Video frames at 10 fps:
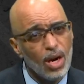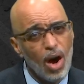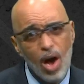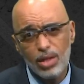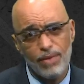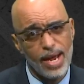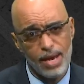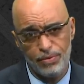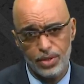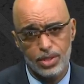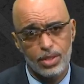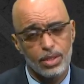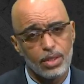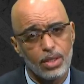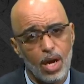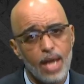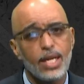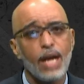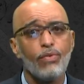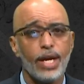All of our efforts are
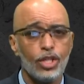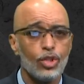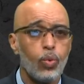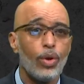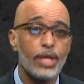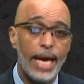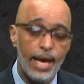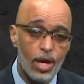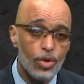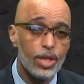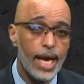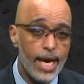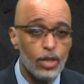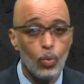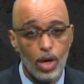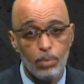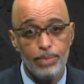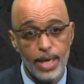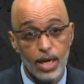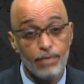directed toward the health and
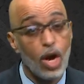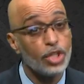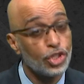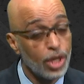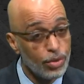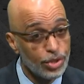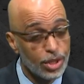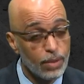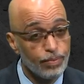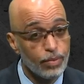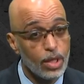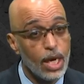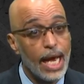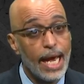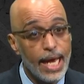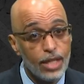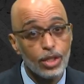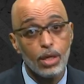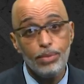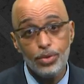well-being of our church and
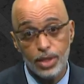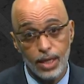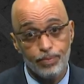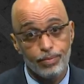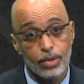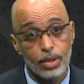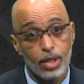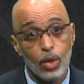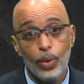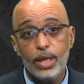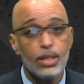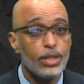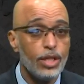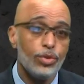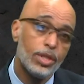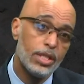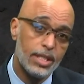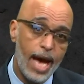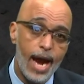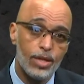community. We continue to
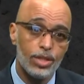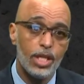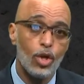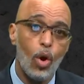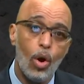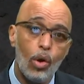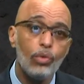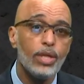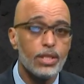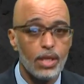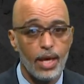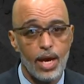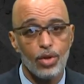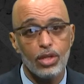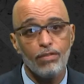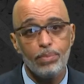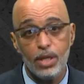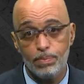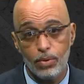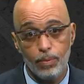desire to see the holistic health of
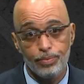people.